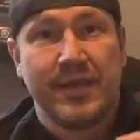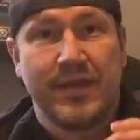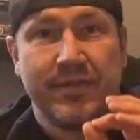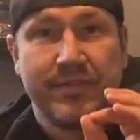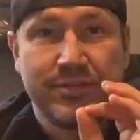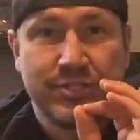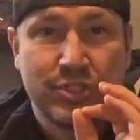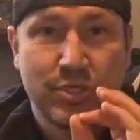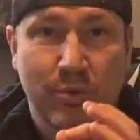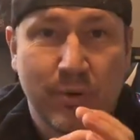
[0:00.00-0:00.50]

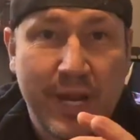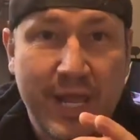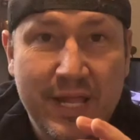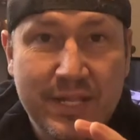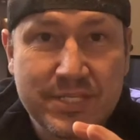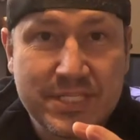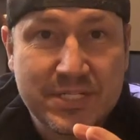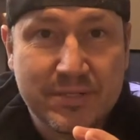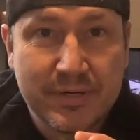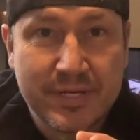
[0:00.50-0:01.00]
The short
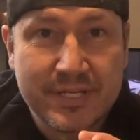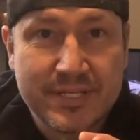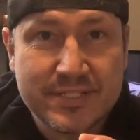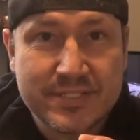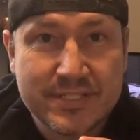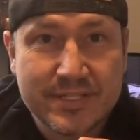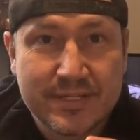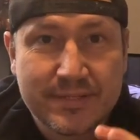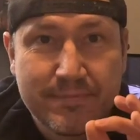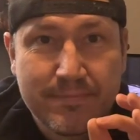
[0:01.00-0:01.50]
answer
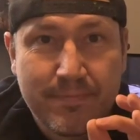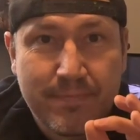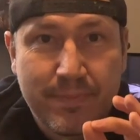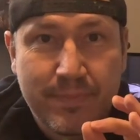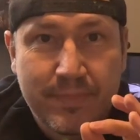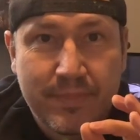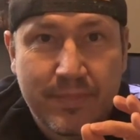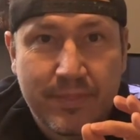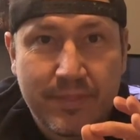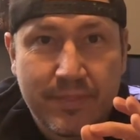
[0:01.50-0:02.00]
is,
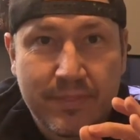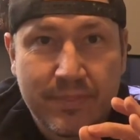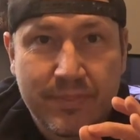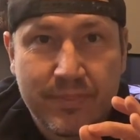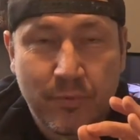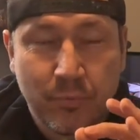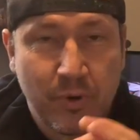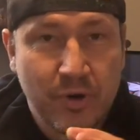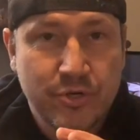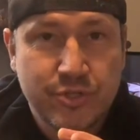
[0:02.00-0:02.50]

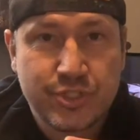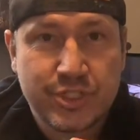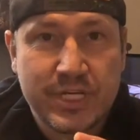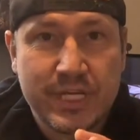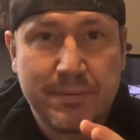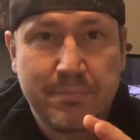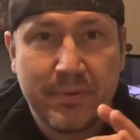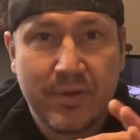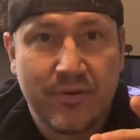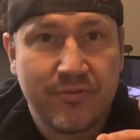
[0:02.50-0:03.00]
the word
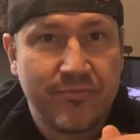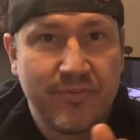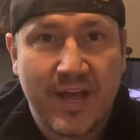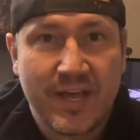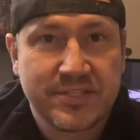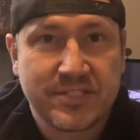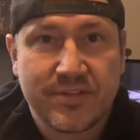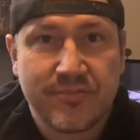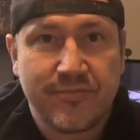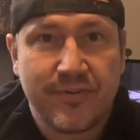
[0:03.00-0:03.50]
cheap and
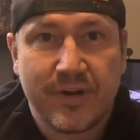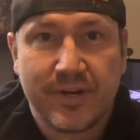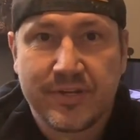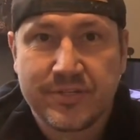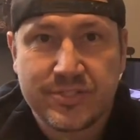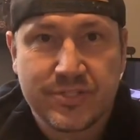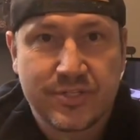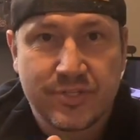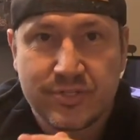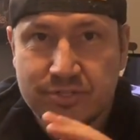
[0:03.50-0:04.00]
Fast and
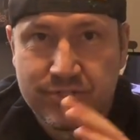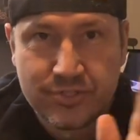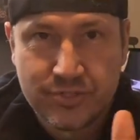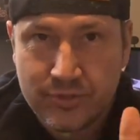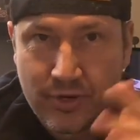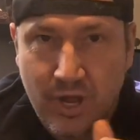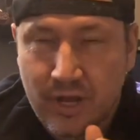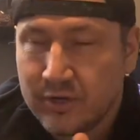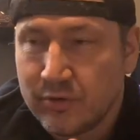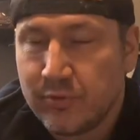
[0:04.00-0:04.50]
Furious do
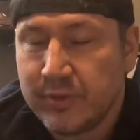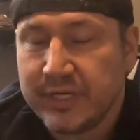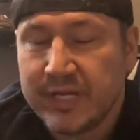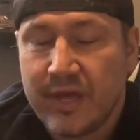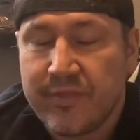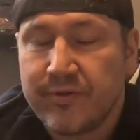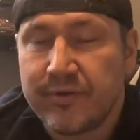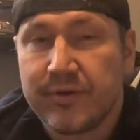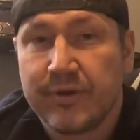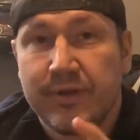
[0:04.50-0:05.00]
not go
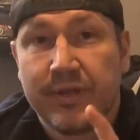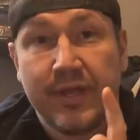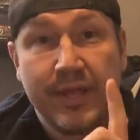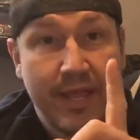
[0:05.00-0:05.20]
together.